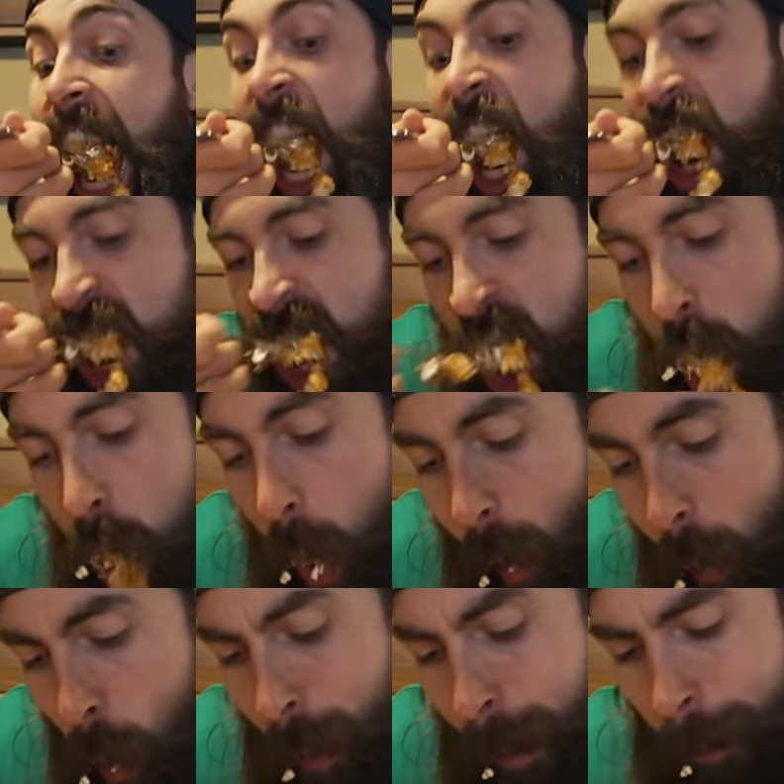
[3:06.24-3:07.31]
Yeah, this thing was
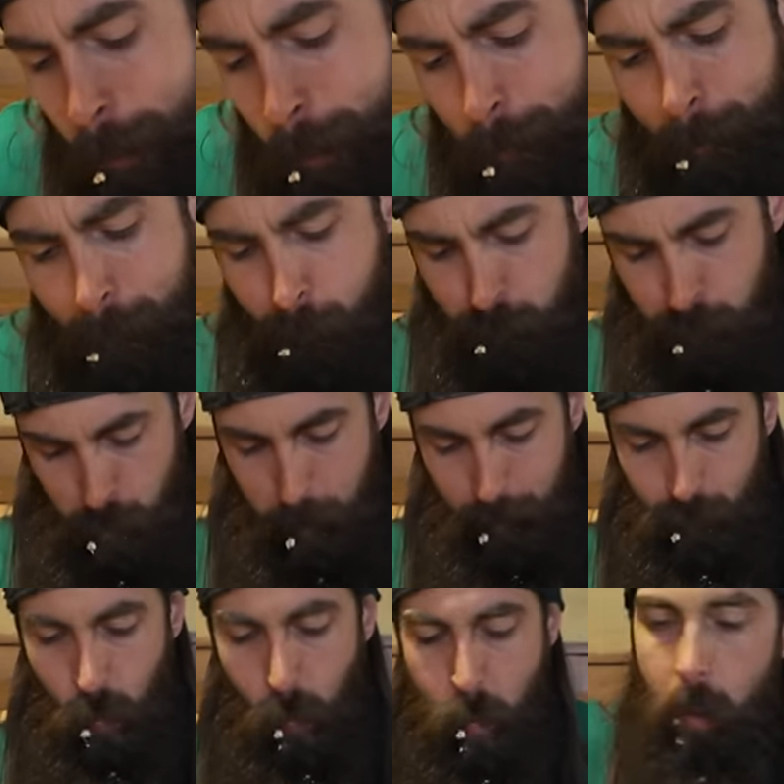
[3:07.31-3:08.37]
unreal.
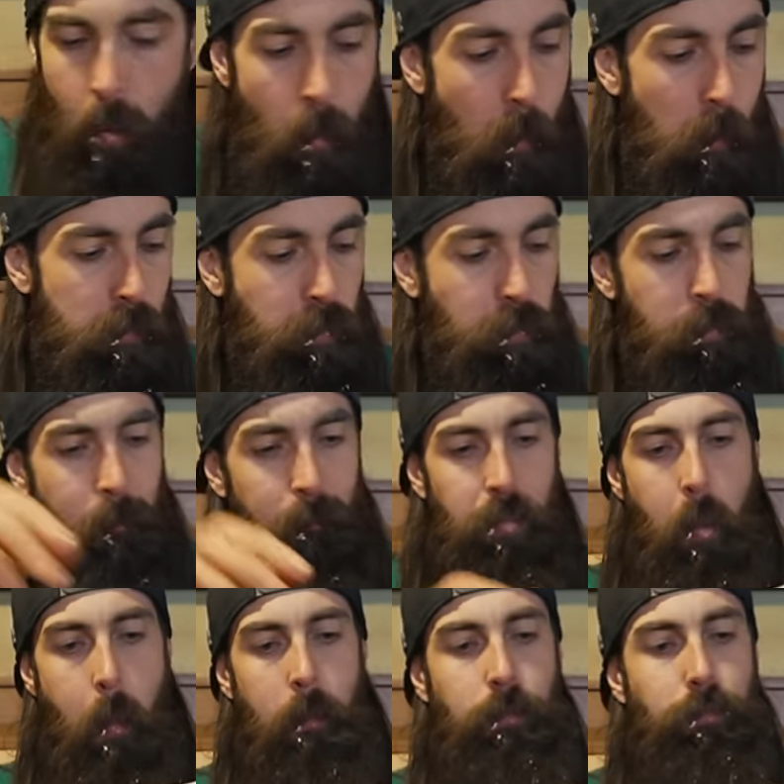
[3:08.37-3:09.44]
I don't really know how you would
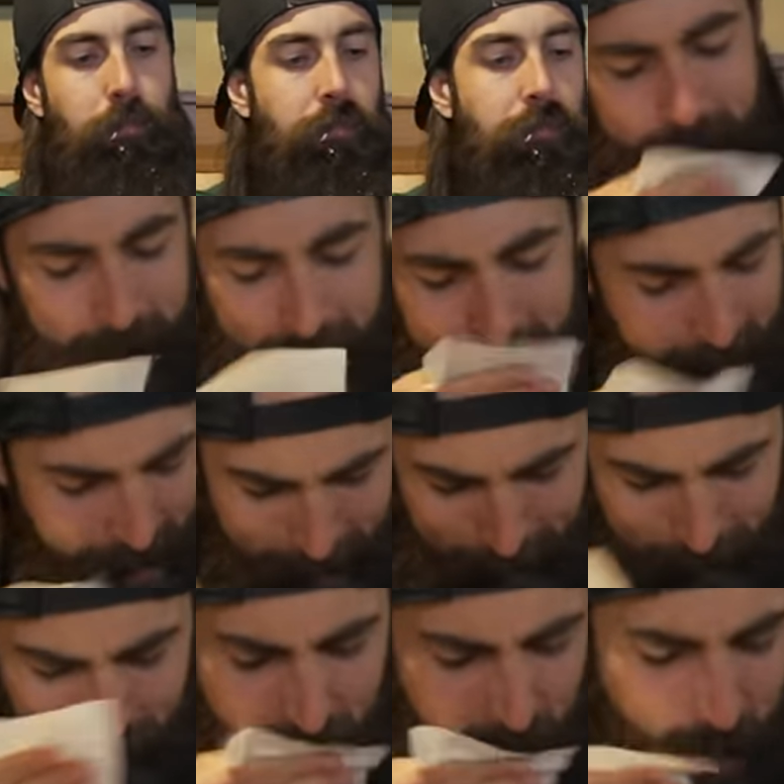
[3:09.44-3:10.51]
describe what kind of